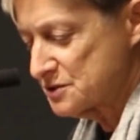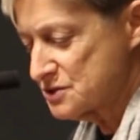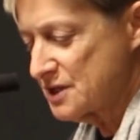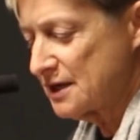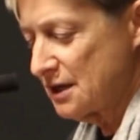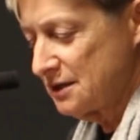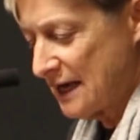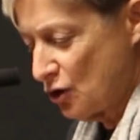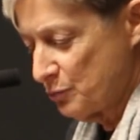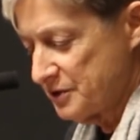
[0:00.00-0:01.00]
that
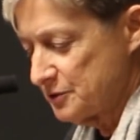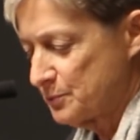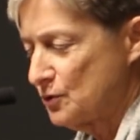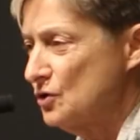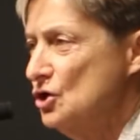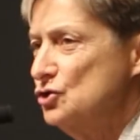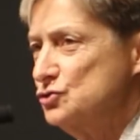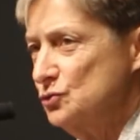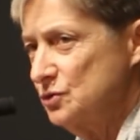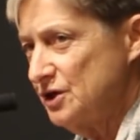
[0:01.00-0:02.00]
allow people to
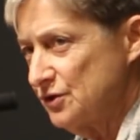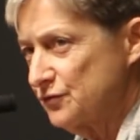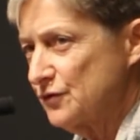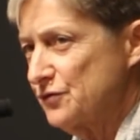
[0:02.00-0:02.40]
live